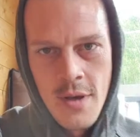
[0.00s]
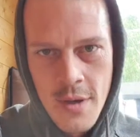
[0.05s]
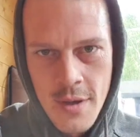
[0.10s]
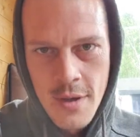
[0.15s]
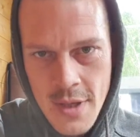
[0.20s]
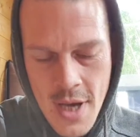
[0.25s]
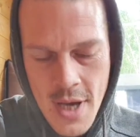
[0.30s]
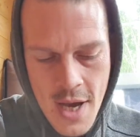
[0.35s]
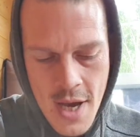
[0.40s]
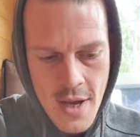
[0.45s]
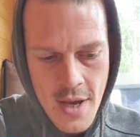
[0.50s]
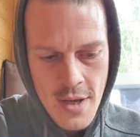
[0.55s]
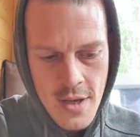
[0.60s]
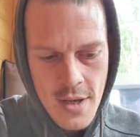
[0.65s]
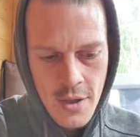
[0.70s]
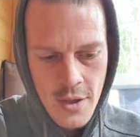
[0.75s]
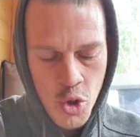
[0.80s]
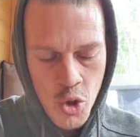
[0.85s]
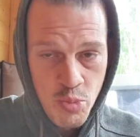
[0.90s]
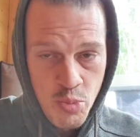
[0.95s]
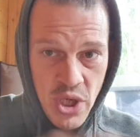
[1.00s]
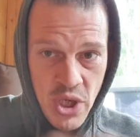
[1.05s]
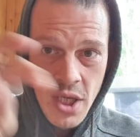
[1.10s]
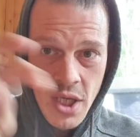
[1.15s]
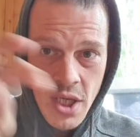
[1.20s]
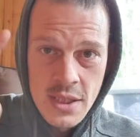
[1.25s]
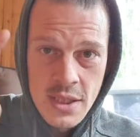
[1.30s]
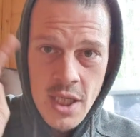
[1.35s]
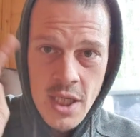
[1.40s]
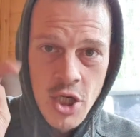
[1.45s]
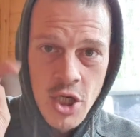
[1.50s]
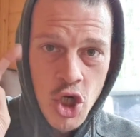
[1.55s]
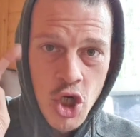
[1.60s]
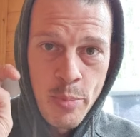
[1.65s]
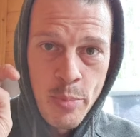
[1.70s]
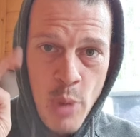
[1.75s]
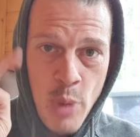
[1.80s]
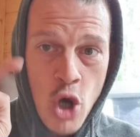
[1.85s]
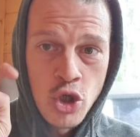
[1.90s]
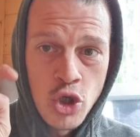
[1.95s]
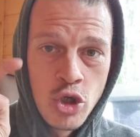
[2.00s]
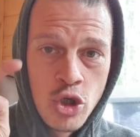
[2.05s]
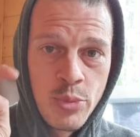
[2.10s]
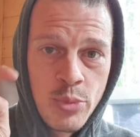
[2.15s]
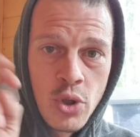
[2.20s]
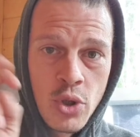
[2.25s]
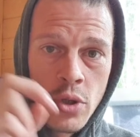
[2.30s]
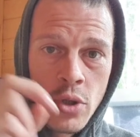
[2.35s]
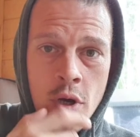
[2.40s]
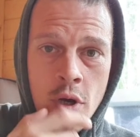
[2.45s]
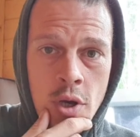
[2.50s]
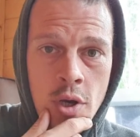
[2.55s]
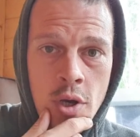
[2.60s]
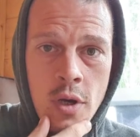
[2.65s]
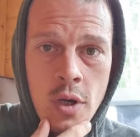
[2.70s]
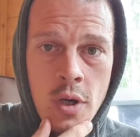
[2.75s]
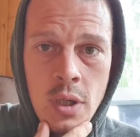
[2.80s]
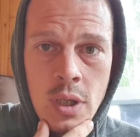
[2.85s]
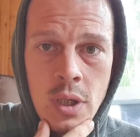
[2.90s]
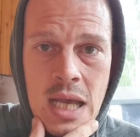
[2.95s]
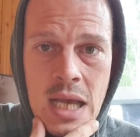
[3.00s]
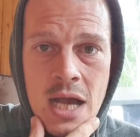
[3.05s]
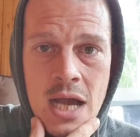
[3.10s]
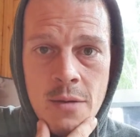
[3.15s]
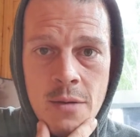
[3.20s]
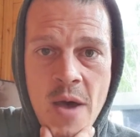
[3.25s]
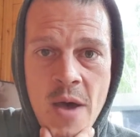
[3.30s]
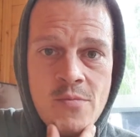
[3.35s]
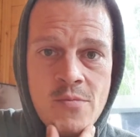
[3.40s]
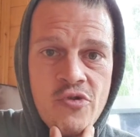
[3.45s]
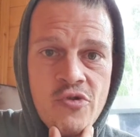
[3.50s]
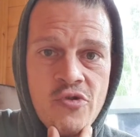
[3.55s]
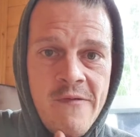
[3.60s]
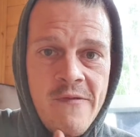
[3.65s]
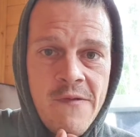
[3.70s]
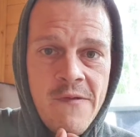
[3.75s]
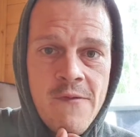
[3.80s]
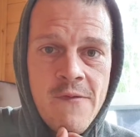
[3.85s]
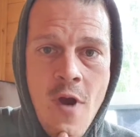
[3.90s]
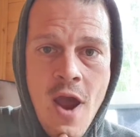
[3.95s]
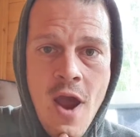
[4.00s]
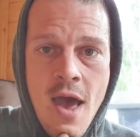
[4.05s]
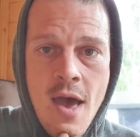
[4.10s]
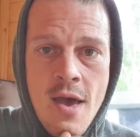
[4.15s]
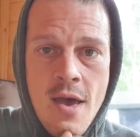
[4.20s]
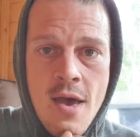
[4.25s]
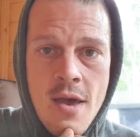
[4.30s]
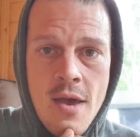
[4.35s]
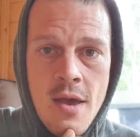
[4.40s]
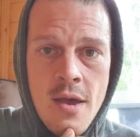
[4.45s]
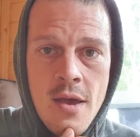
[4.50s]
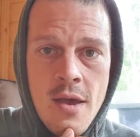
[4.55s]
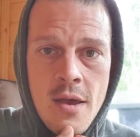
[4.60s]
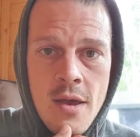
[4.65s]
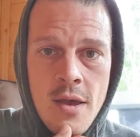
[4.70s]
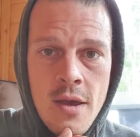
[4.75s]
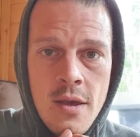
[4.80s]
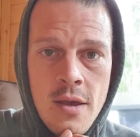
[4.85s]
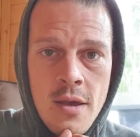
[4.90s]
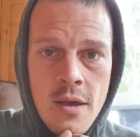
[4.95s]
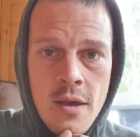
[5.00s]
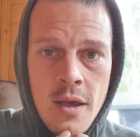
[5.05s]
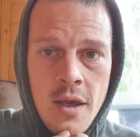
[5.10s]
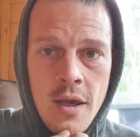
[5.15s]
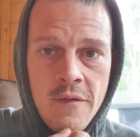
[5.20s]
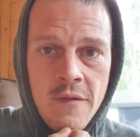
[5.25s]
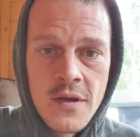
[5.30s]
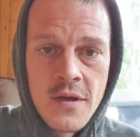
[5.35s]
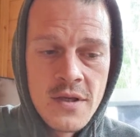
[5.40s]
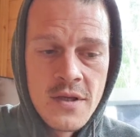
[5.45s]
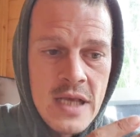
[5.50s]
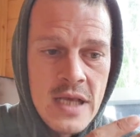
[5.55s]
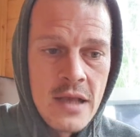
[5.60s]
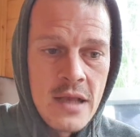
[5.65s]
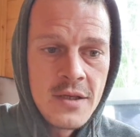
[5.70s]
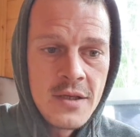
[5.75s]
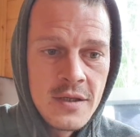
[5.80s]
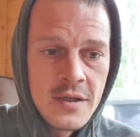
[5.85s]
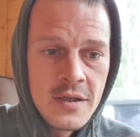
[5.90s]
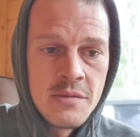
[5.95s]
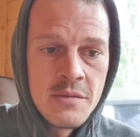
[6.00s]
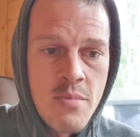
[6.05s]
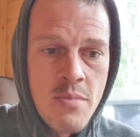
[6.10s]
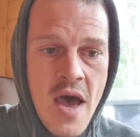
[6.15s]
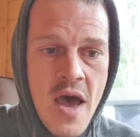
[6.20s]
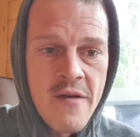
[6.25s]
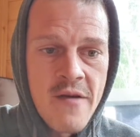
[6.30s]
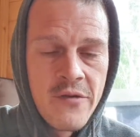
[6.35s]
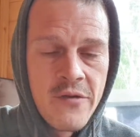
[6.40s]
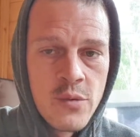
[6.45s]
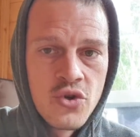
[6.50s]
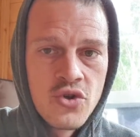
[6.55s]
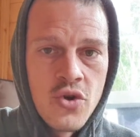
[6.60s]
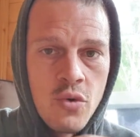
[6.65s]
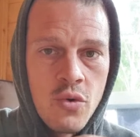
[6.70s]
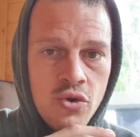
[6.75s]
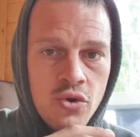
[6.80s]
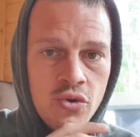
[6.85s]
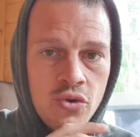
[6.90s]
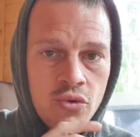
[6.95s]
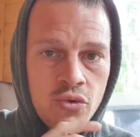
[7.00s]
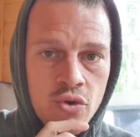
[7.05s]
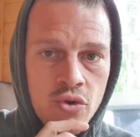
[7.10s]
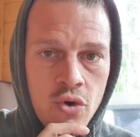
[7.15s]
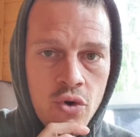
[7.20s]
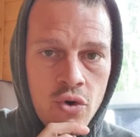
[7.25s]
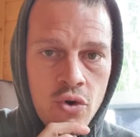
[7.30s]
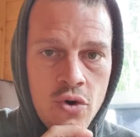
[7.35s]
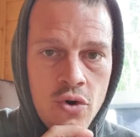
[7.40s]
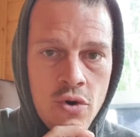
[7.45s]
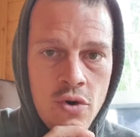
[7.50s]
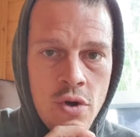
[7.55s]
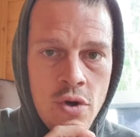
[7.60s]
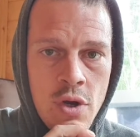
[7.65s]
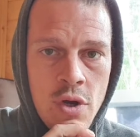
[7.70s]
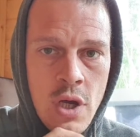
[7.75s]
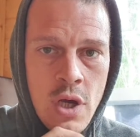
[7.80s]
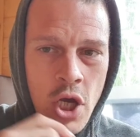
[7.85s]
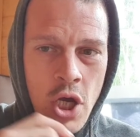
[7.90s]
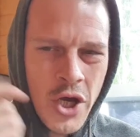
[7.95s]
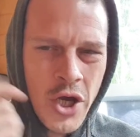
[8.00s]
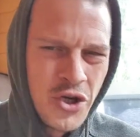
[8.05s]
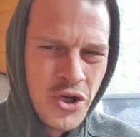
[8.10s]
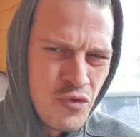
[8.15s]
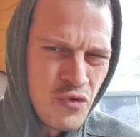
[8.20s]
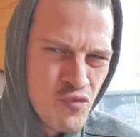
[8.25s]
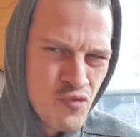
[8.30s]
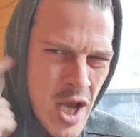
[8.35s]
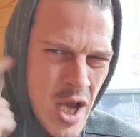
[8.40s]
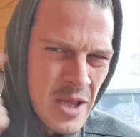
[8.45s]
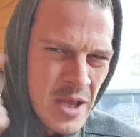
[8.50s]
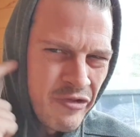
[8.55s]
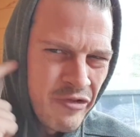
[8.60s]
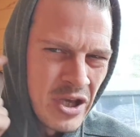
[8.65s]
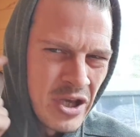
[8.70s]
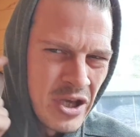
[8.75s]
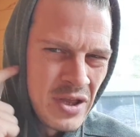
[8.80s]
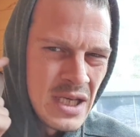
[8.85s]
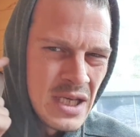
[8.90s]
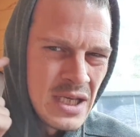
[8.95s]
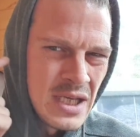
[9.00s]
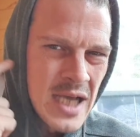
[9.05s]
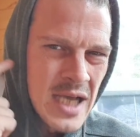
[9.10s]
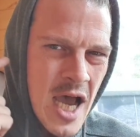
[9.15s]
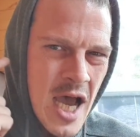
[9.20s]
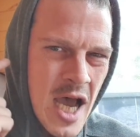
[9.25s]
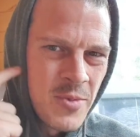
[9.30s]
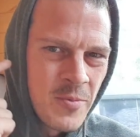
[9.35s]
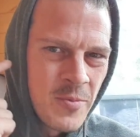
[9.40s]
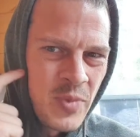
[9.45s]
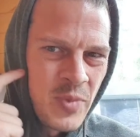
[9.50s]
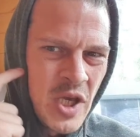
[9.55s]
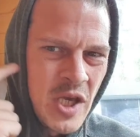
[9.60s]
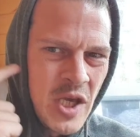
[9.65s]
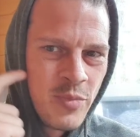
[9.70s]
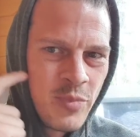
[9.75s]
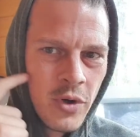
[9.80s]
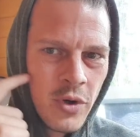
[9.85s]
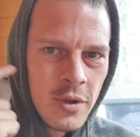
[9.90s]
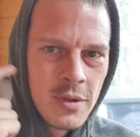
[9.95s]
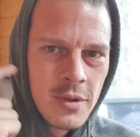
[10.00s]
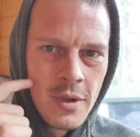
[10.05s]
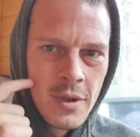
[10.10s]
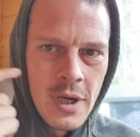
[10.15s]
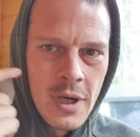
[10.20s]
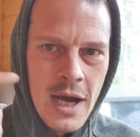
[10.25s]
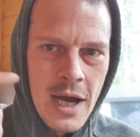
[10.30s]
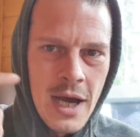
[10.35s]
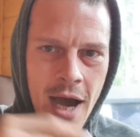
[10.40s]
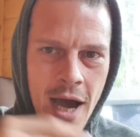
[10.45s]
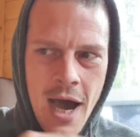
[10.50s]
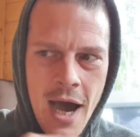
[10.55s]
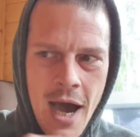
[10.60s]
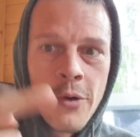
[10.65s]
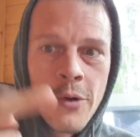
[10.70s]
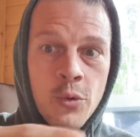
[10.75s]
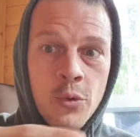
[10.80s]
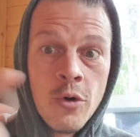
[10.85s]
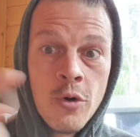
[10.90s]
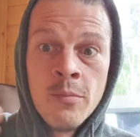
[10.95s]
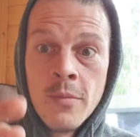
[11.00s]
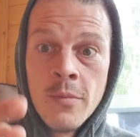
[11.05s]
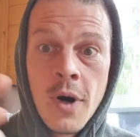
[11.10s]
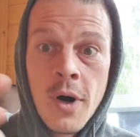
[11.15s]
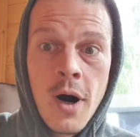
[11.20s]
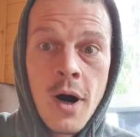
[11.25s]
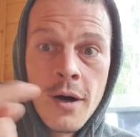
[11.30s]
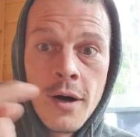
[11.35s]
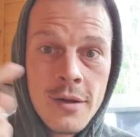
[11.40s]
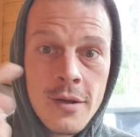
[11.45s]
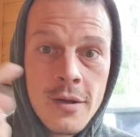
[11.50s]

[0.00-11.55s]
yeah, could be considered a possible gang member and threat if consensus is met from a social score. Do you really think these type of people outnumber